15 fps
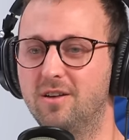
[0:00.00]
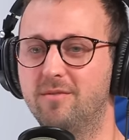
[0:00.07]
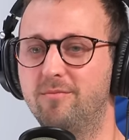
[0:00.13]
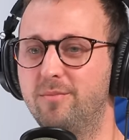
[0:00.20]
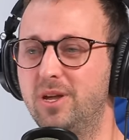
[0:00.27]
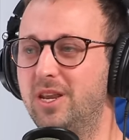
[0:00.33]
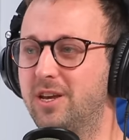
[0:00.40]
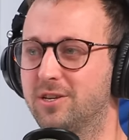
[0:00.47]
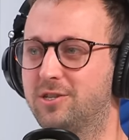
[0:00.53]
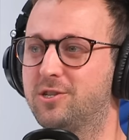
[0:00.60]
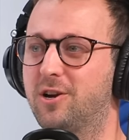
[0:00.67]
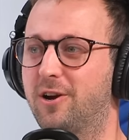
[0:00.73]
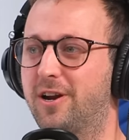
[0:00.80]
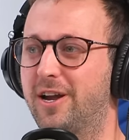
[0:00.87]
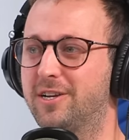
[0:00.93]
media
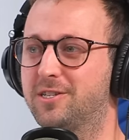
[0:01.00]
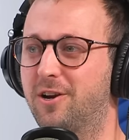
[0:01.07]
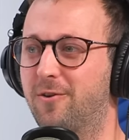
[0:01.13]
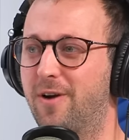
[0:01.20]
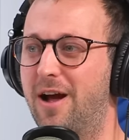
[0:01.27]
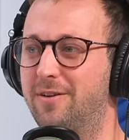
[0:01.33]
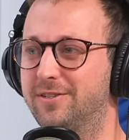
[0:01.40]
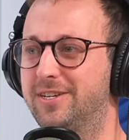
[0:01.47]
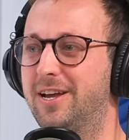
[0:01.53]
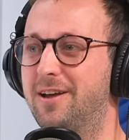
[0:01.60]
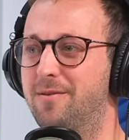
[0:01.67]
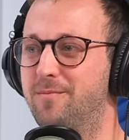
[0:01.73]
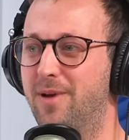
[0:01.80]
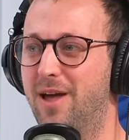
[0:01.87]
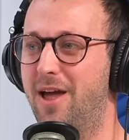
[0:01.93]
circus around
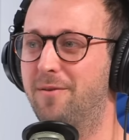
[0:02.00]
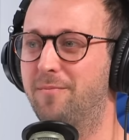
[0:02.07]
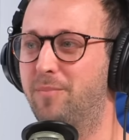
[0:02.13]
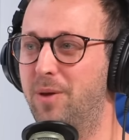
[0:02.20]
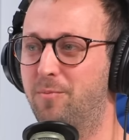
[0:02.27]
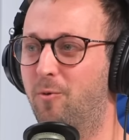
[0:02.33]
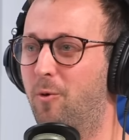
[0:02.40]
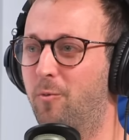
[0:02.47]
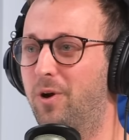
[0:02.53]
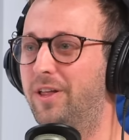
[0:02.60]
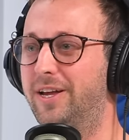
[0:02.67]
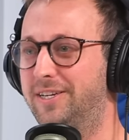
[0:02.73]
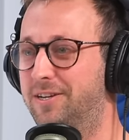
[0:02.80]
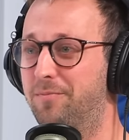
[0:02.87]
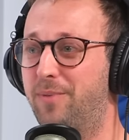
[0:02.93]
him and people were
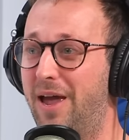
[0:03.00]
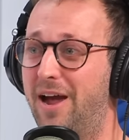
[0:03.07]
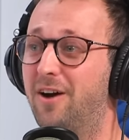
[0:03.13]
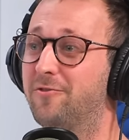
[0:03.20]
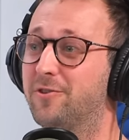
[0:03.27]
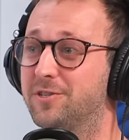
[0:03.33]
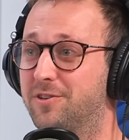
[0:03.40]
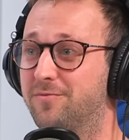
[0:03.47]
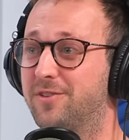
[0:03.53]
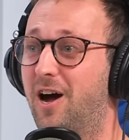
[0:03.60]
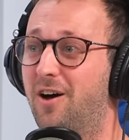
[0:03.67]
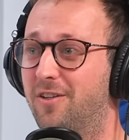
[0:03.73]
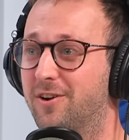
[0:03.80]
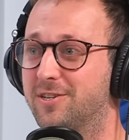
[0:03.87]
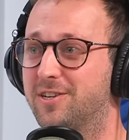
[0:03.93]
willing to pay hundreds of
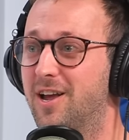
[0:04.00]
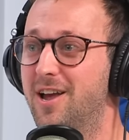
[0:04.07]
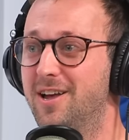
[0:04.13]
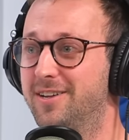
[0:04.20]
dollars